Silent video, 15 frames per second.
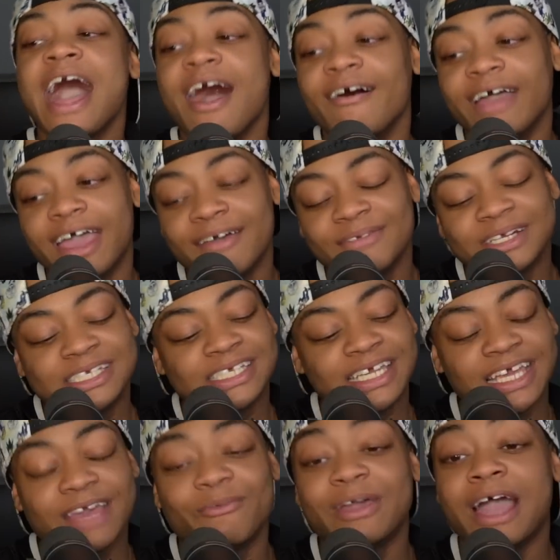However,
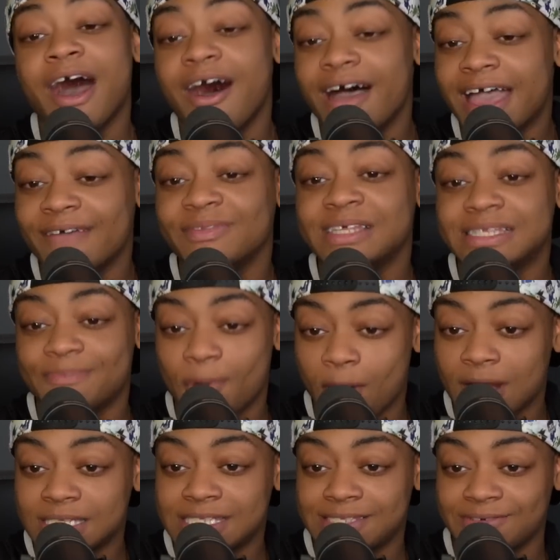she we all have these
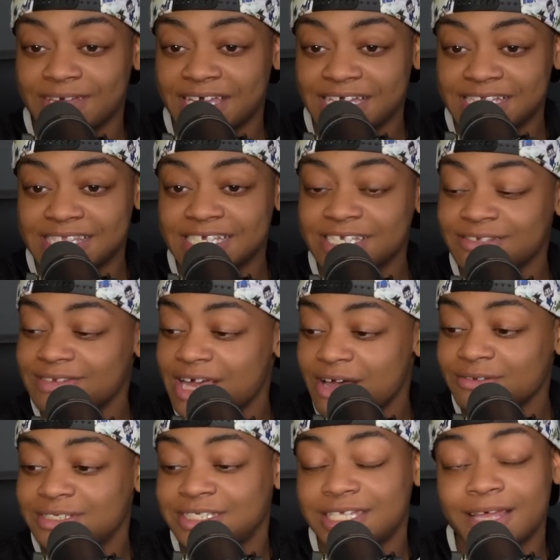parts to us, and you yeah.
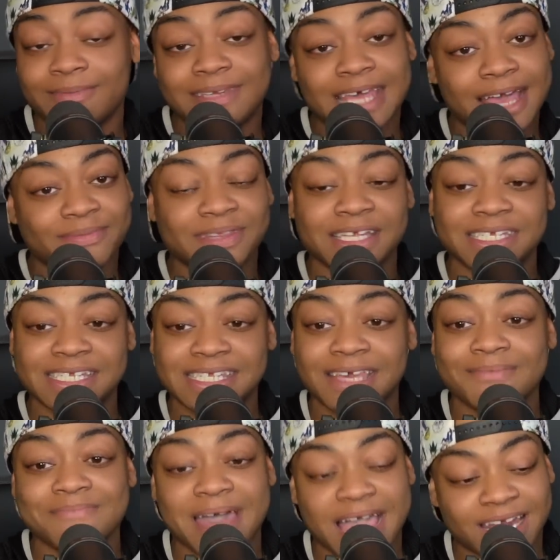know sometimes they just
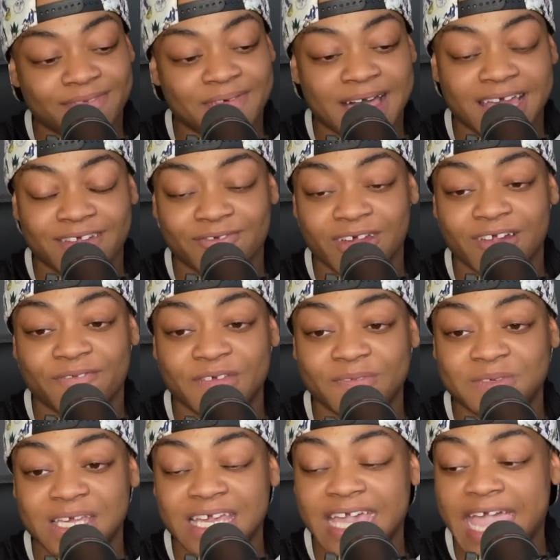get magnified in front of
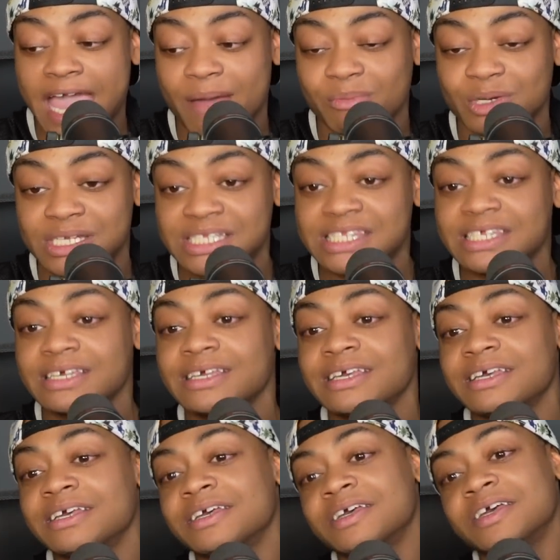fifteen that's cameras. Also, that's kind
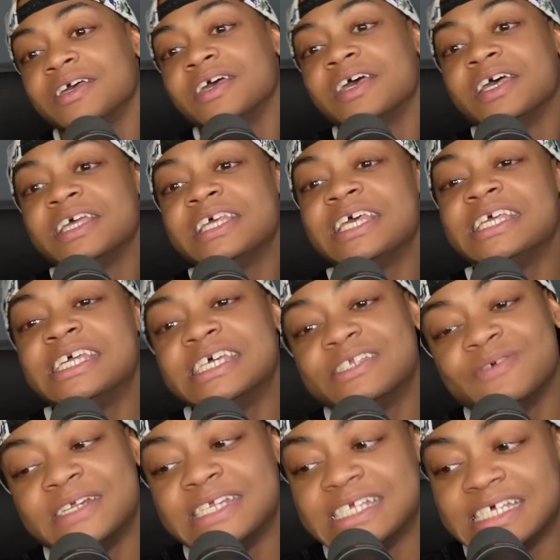of Drag Race. I think, it
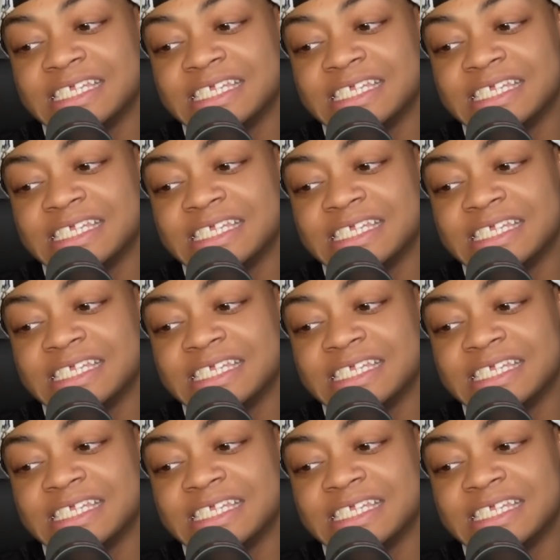is, I think